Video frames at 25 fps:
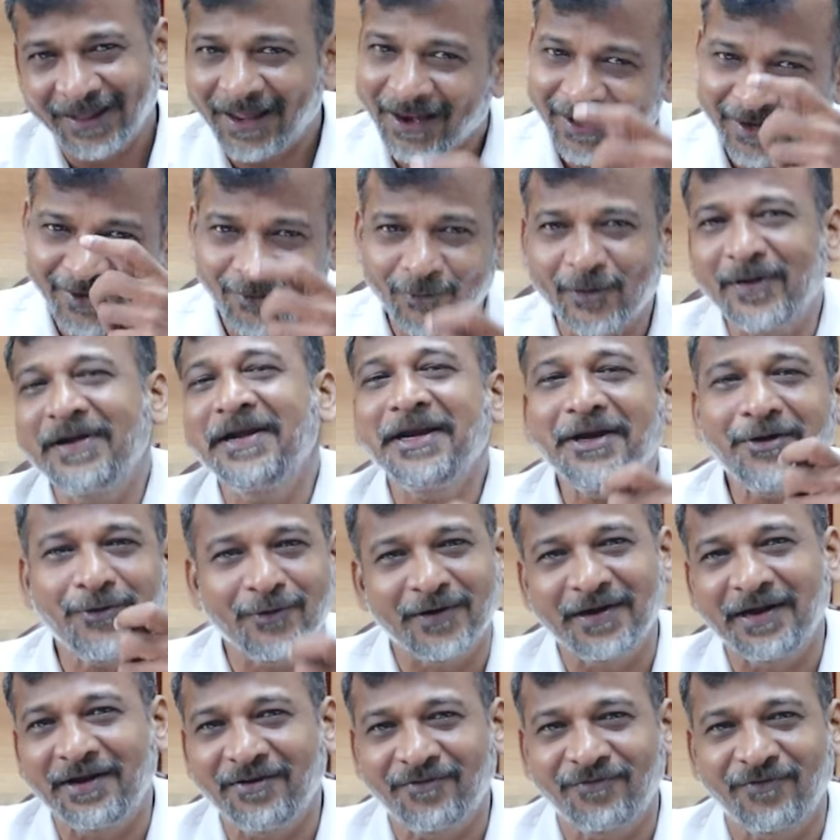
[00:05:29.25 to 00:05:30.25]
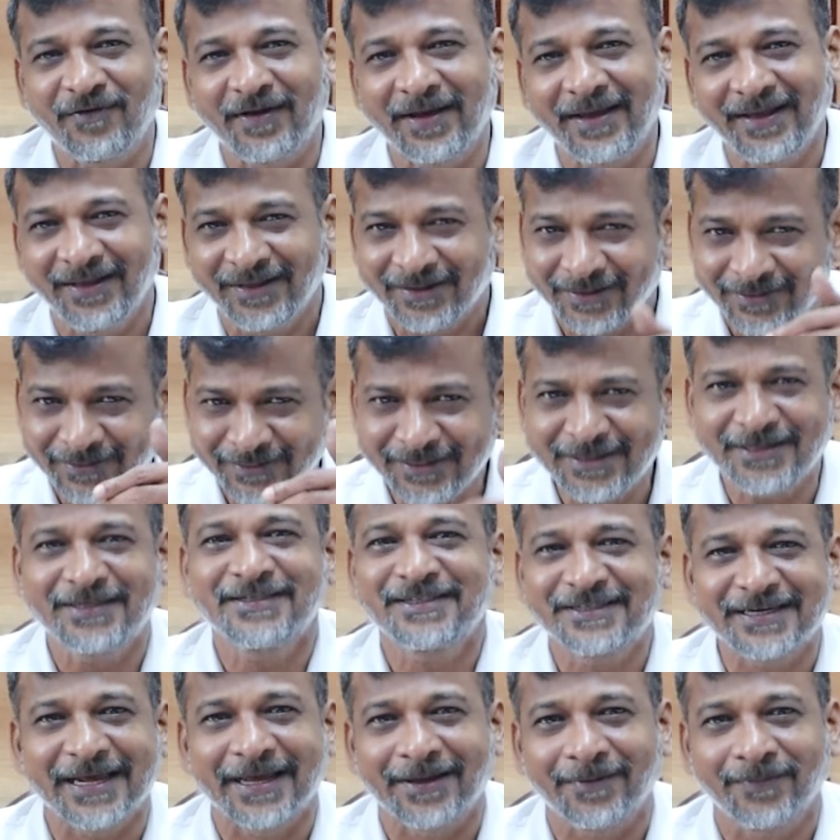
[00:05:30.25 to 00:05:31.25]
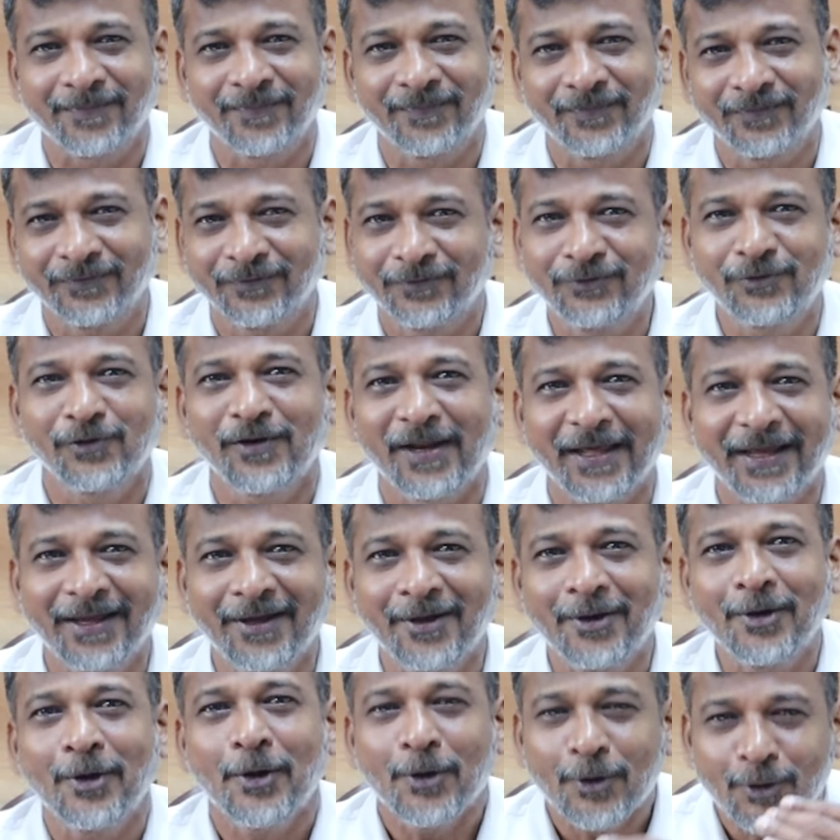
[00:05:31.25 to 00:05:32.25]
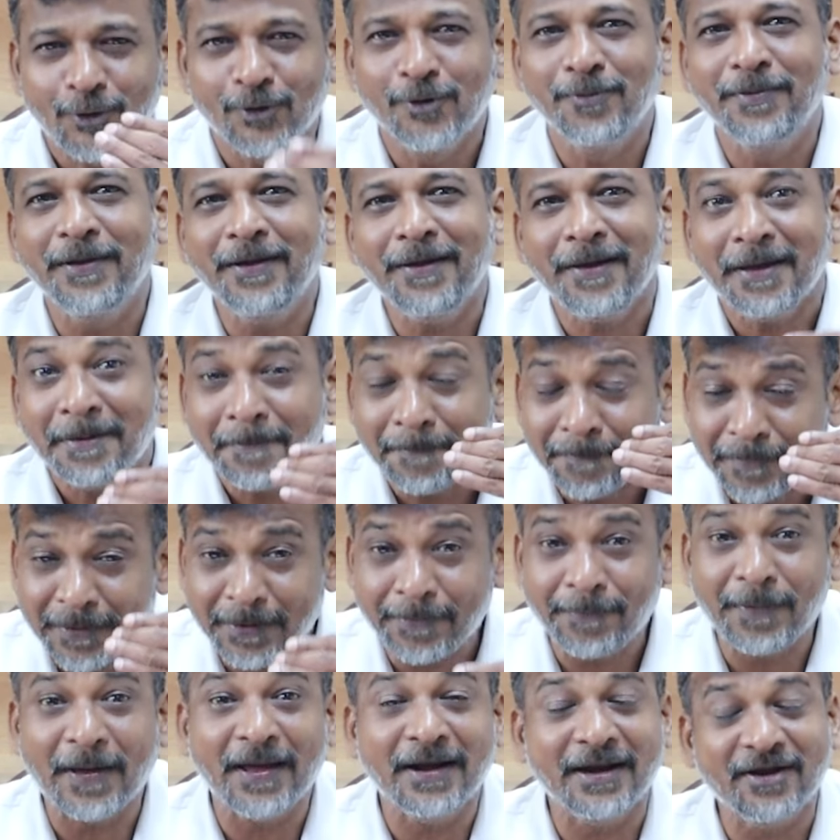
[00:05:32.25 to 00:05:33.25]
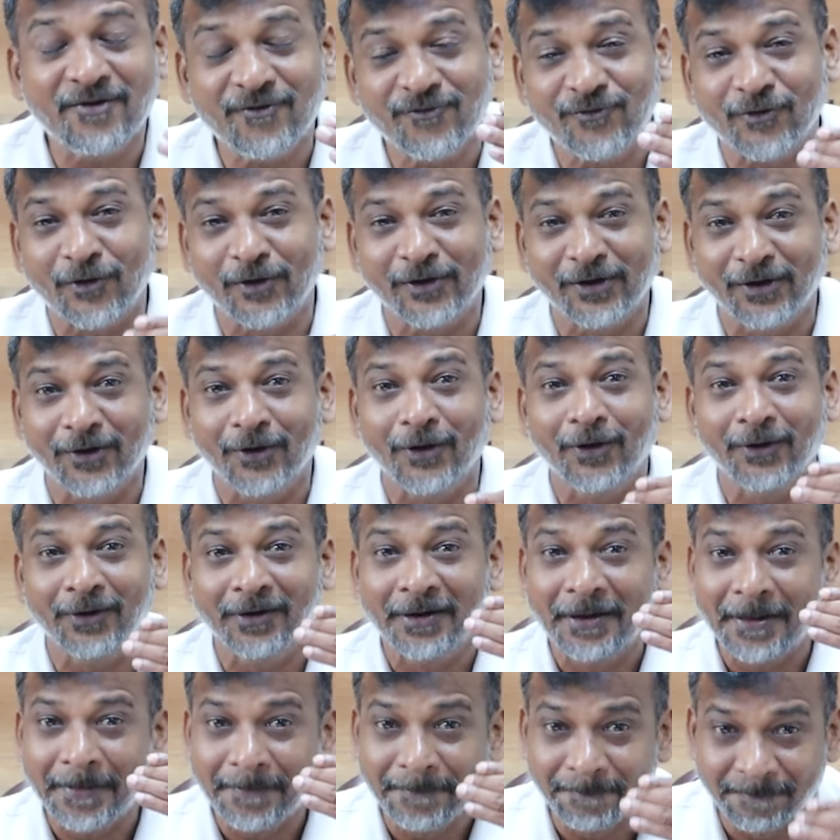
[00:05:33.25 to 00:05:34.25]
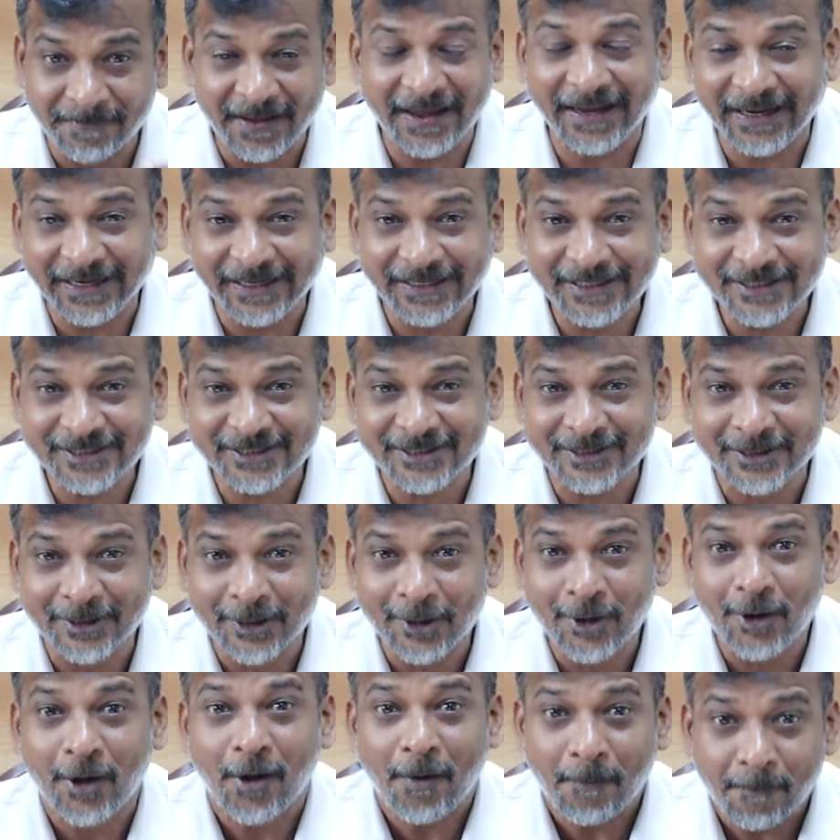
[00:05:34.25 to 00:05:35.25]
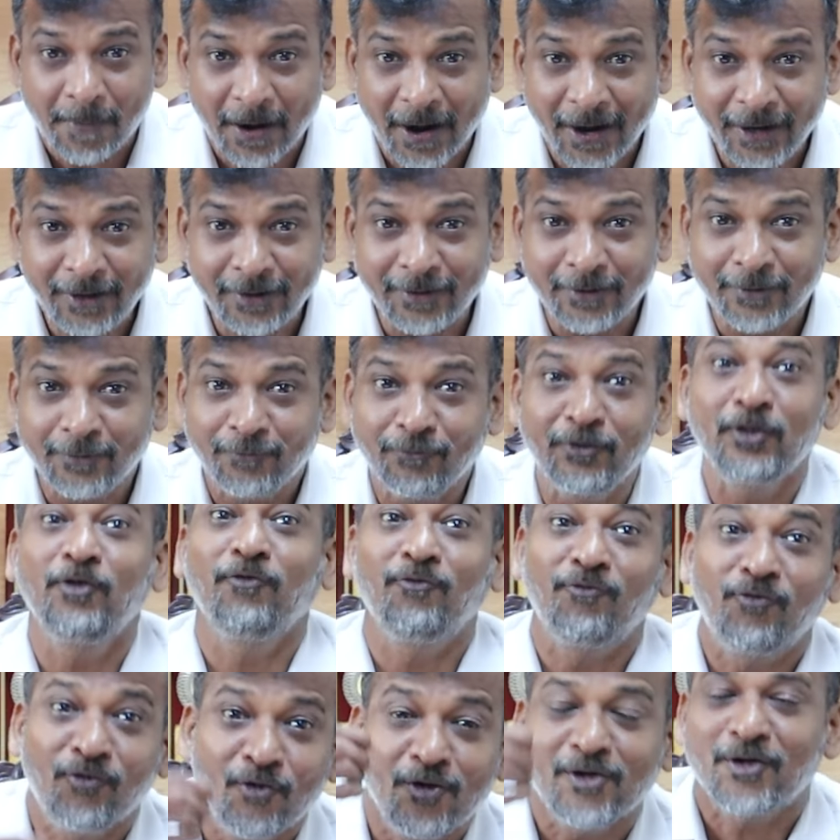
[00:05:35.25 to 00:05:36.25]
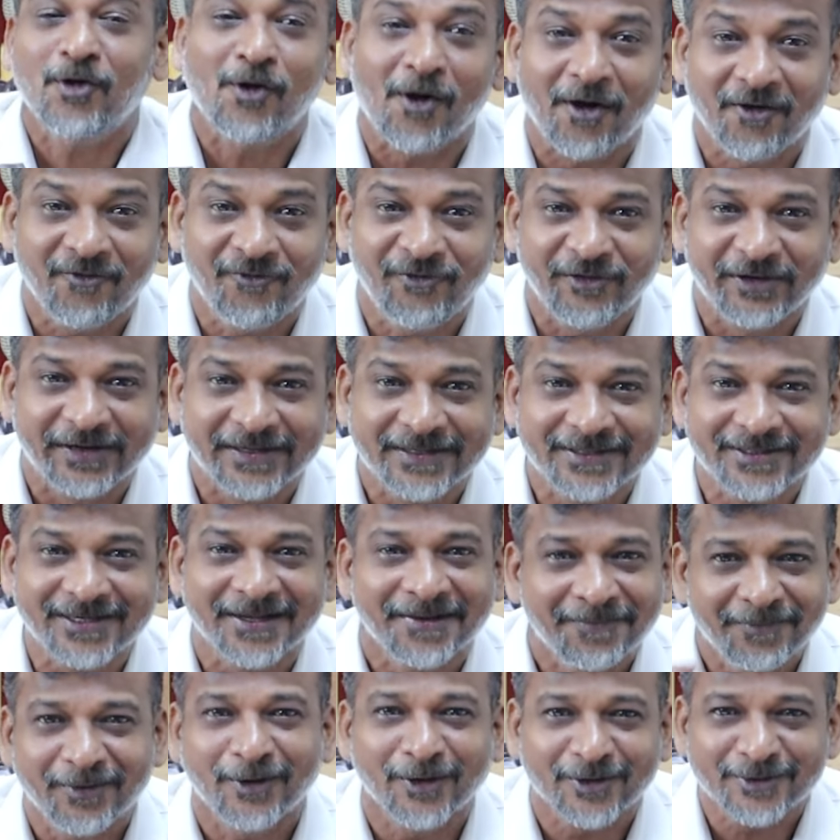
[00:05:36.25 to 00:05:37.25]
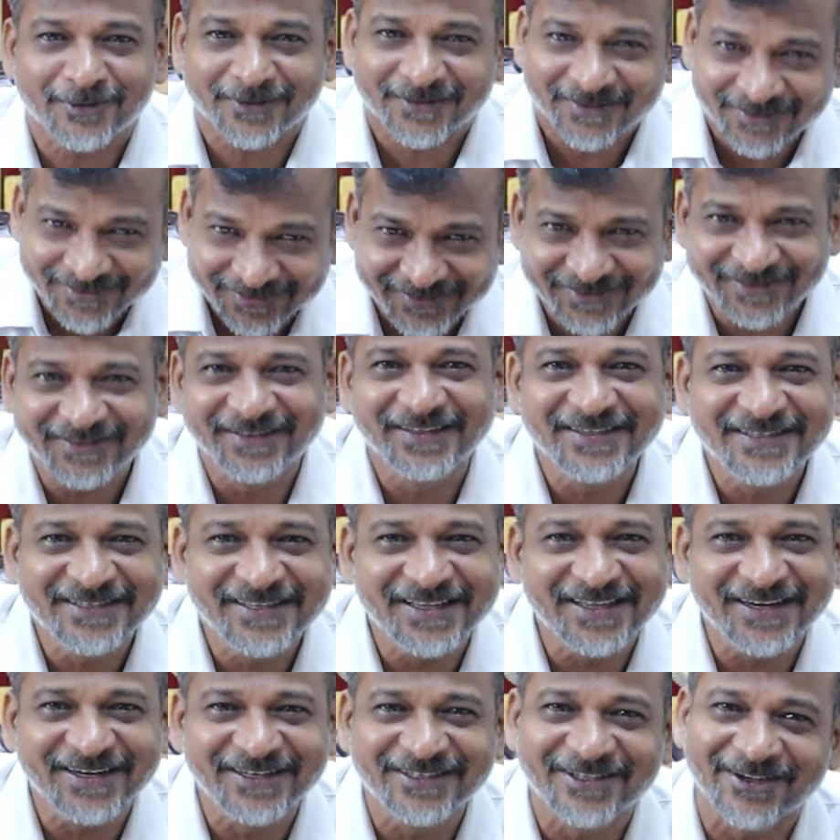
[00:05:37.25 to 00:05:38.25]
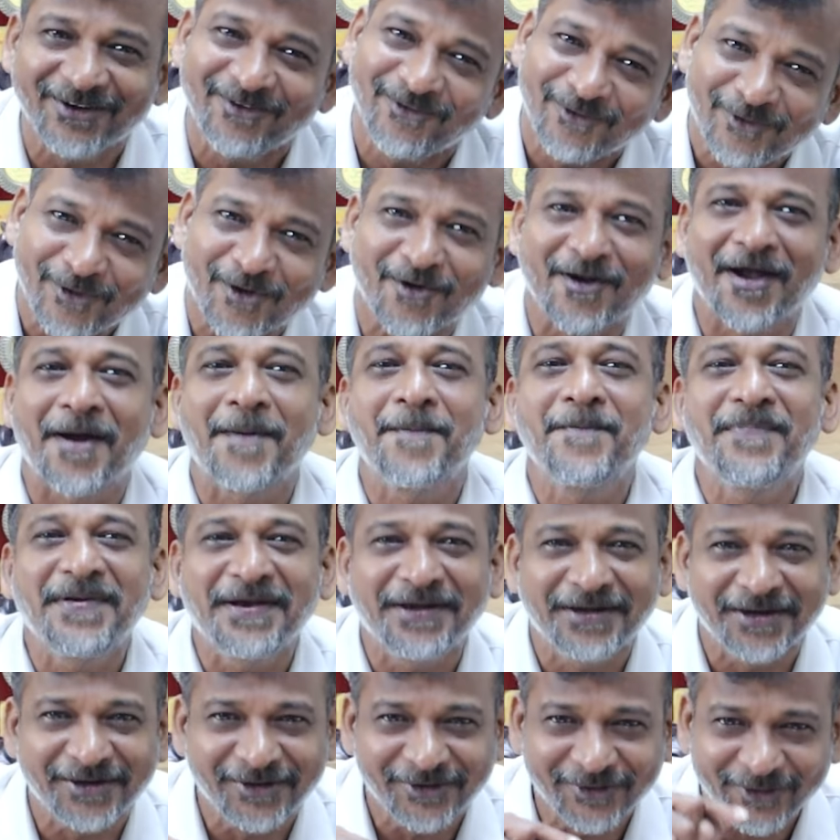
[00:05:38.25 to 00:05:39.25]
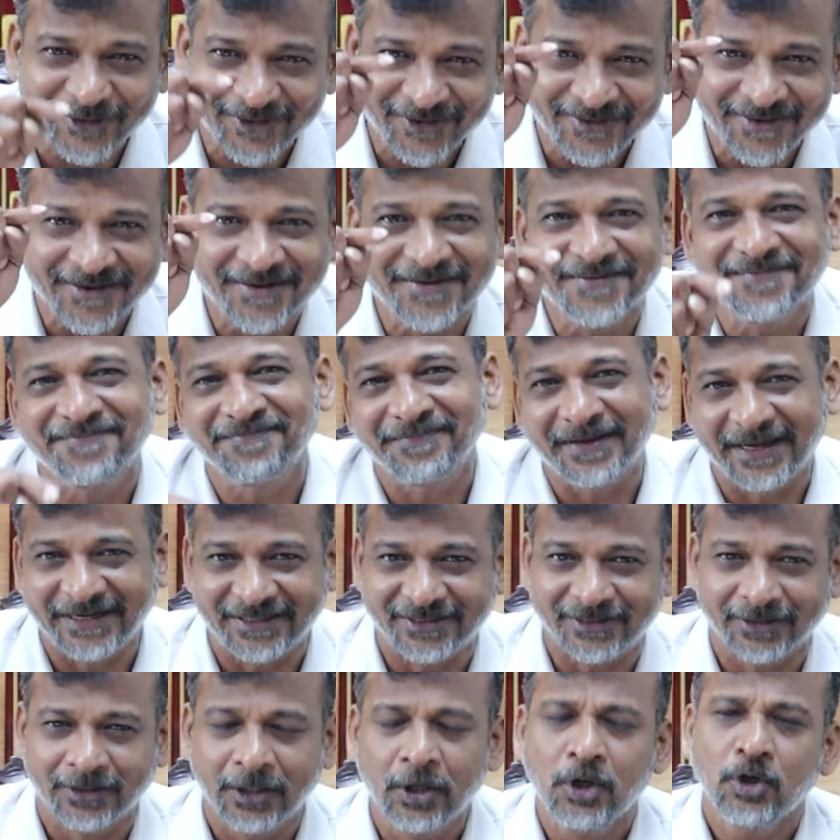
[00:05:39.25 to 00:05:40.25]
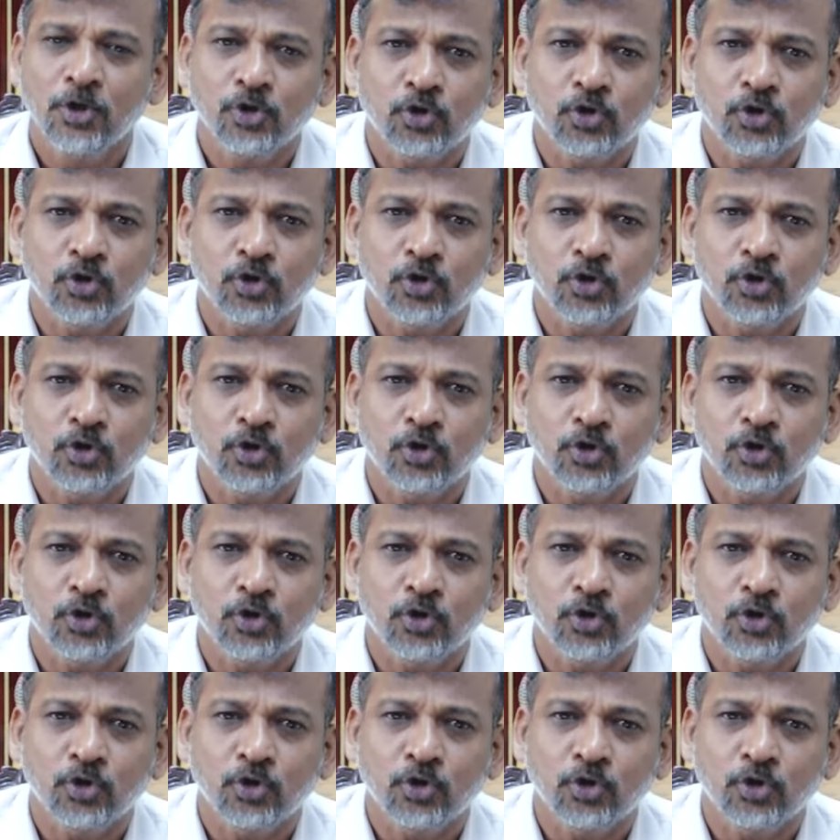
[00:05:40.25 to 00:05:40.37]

And 2025, this time, July, you will be preparing for your mains, but with full confidence, because this year itself, you have completed your mains.